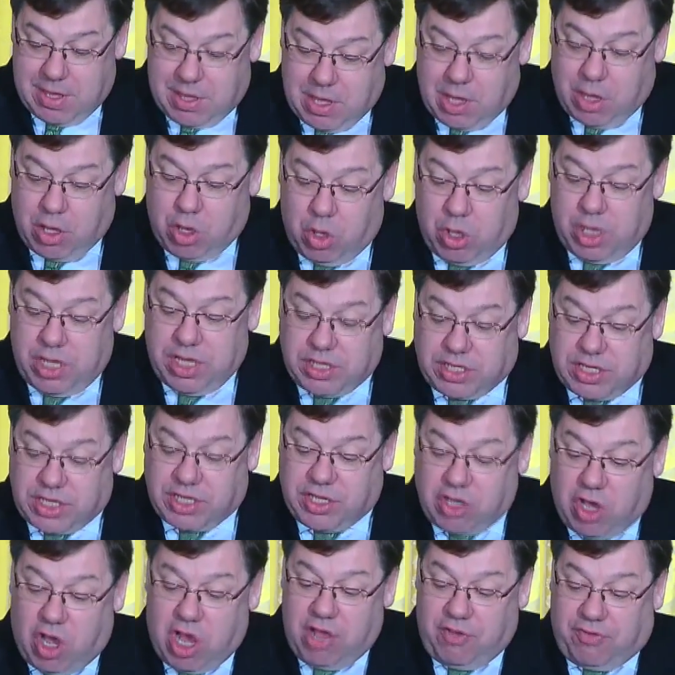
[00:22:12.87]
Not only is the
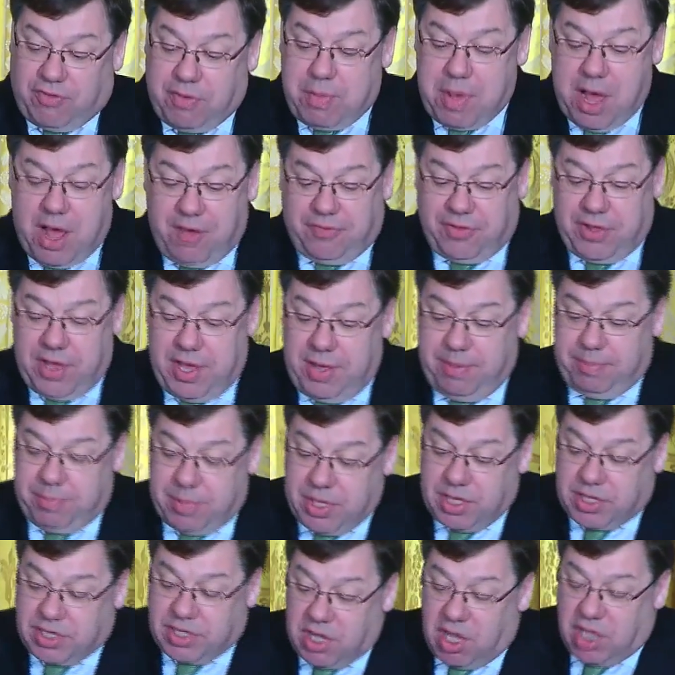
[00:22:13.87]
soil from Offaly,
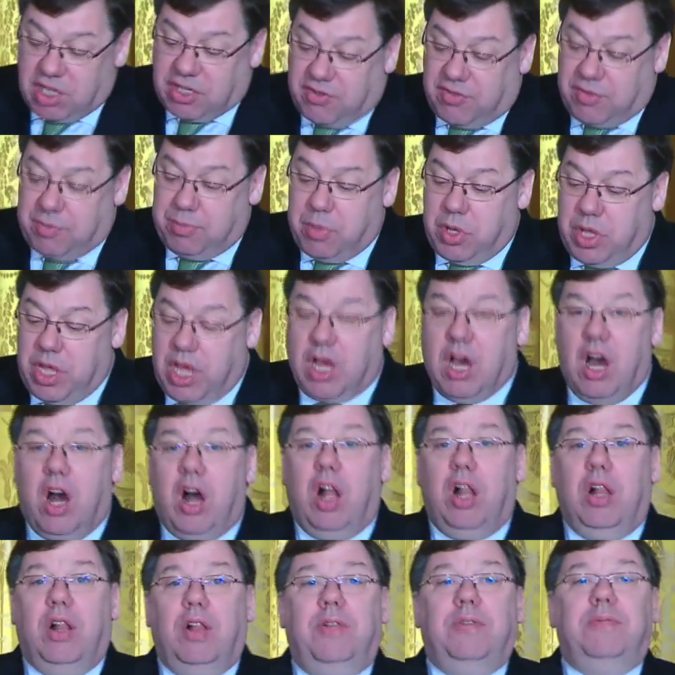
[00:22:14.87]
but it's also from
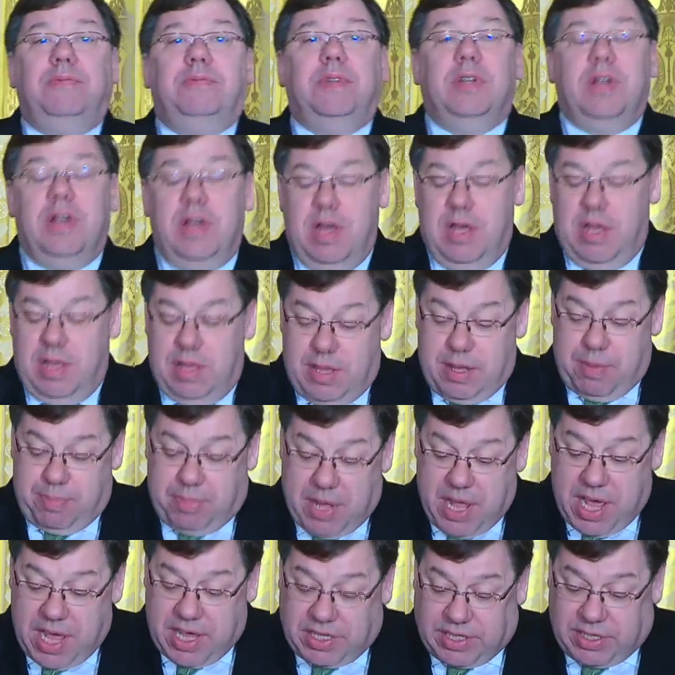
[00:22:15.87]
Moneygall, the
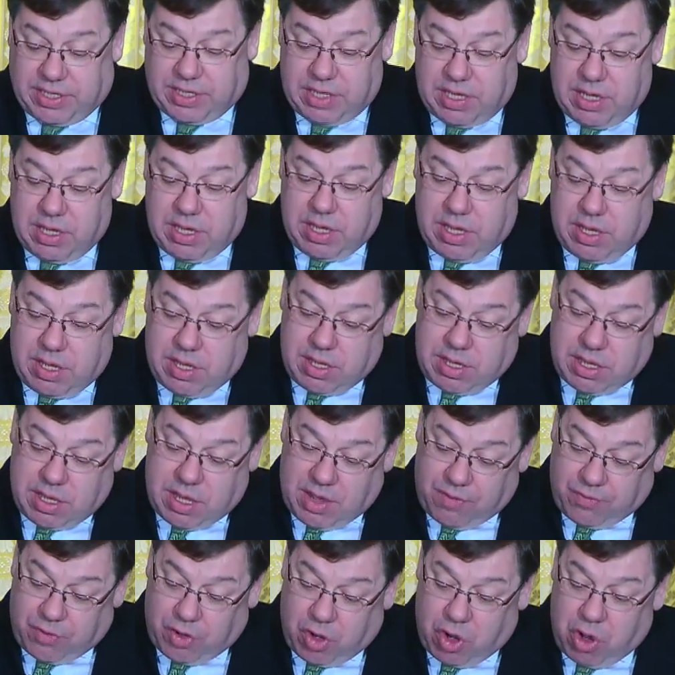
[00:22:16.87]
place
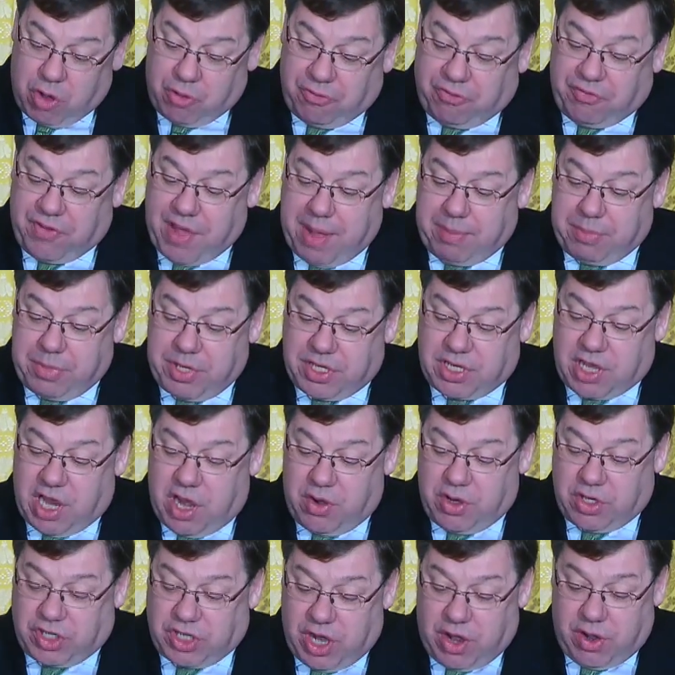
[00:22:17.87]
of your own family's
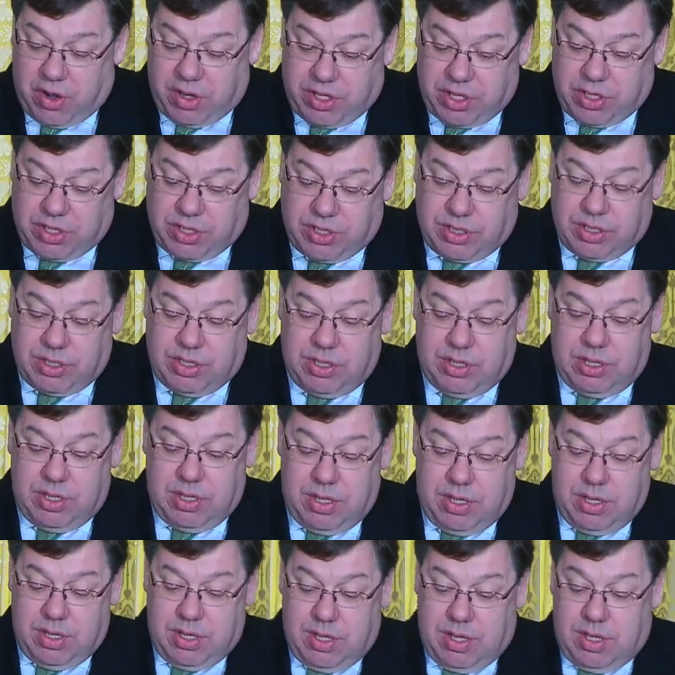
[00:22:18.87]
Irish heritage.
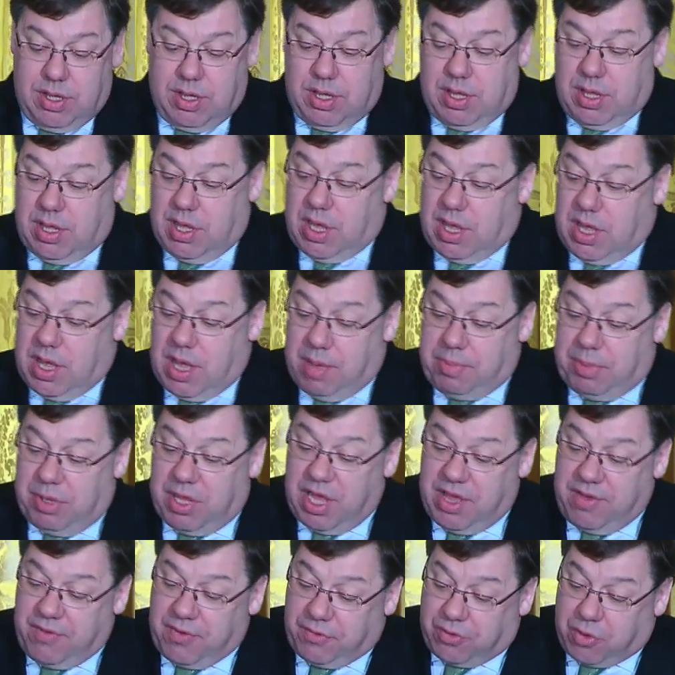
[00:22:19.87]
I
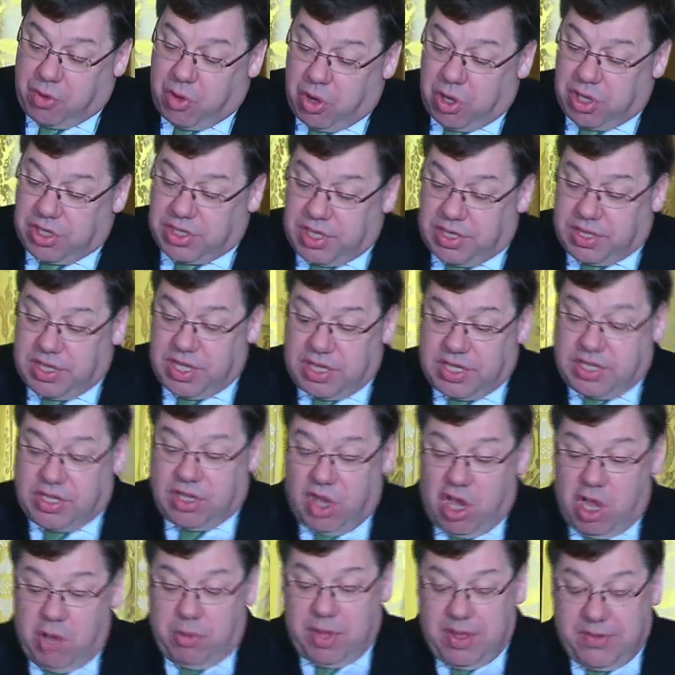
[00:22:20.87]
believe, of course, that this
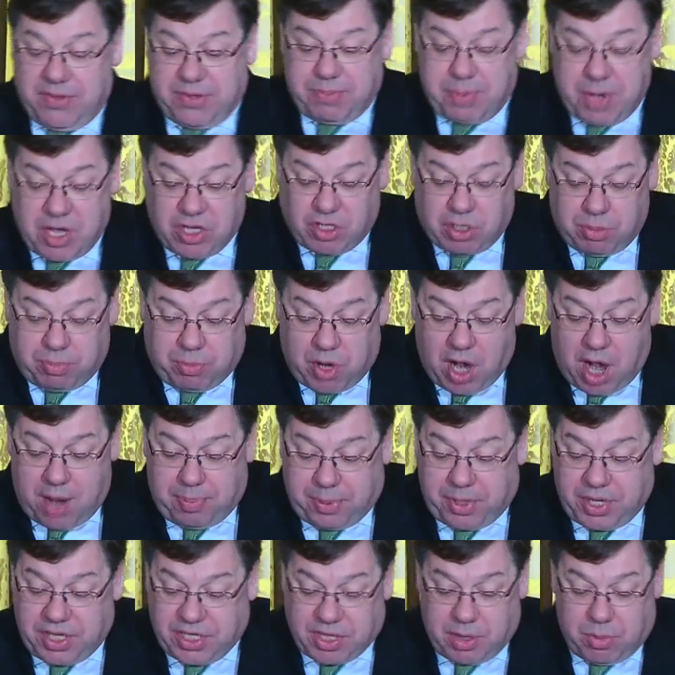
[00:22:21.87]
soil will have special
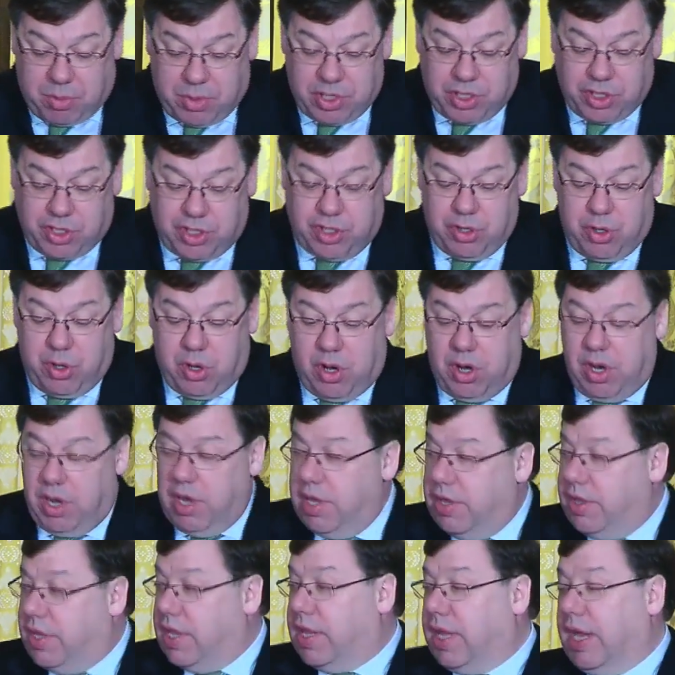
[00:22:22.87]
properties that will ensure
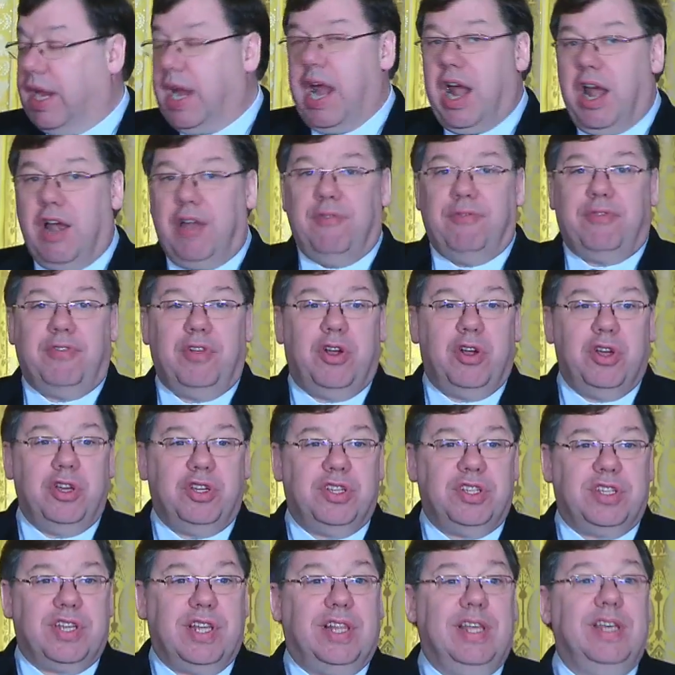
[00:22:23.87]
that the garden
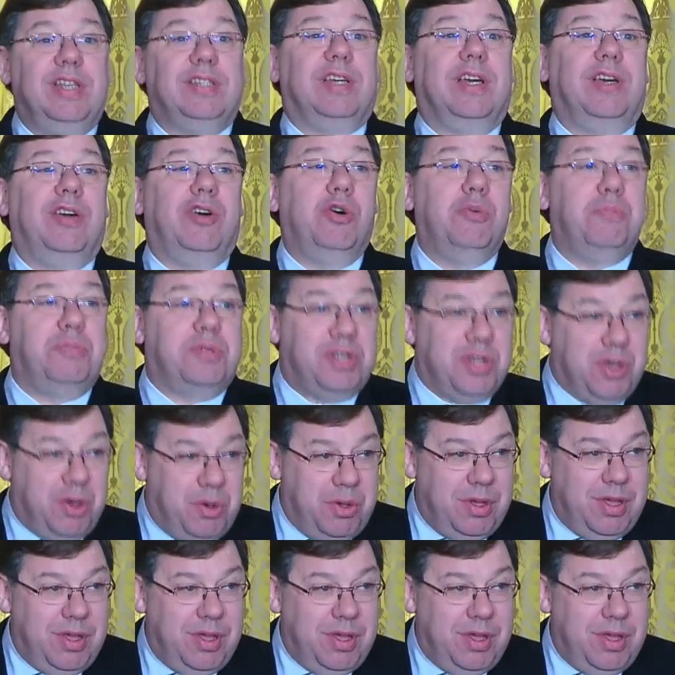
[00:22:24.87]
flourishes. At least I hope so.